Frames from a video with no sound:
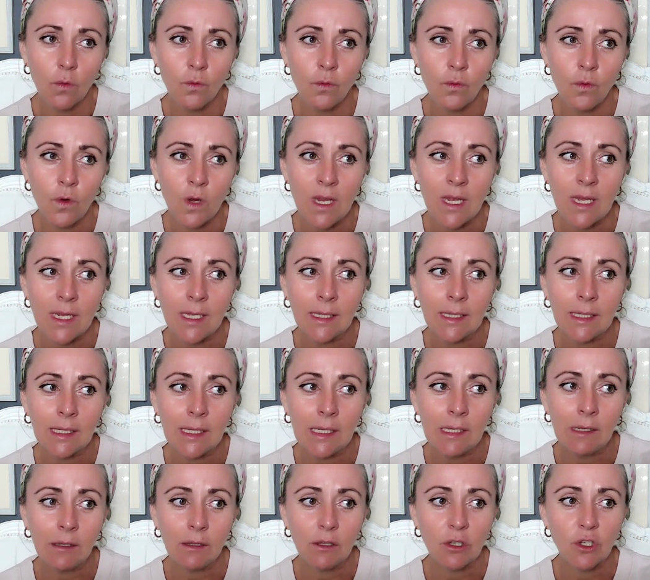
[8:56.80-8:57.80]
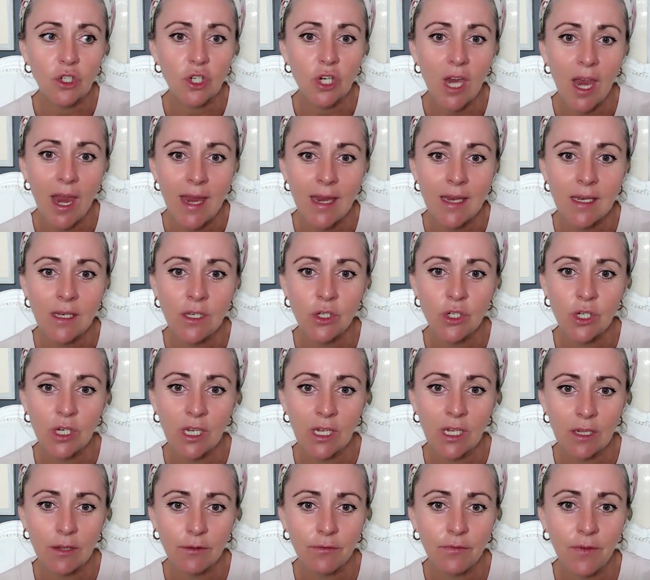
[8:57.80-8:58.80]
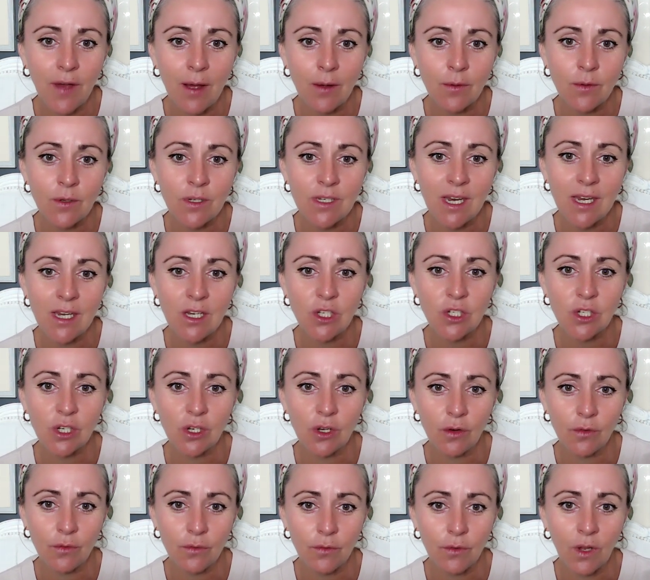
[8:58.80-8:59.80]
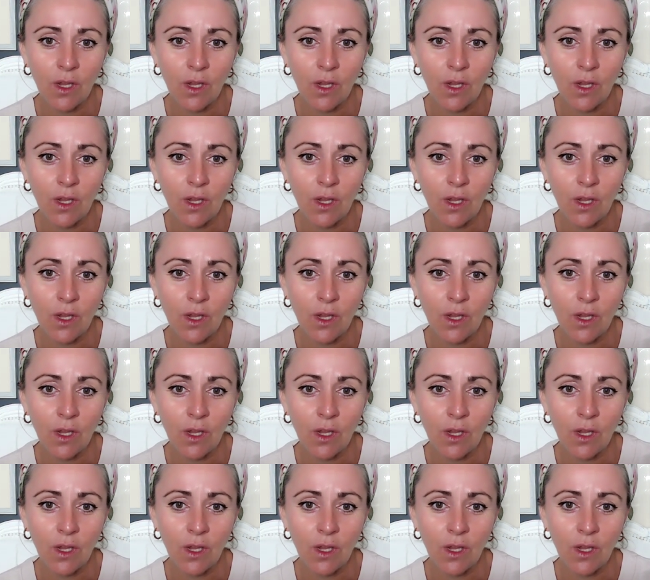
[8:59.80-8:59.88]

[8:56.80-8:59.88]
really changing the foundation of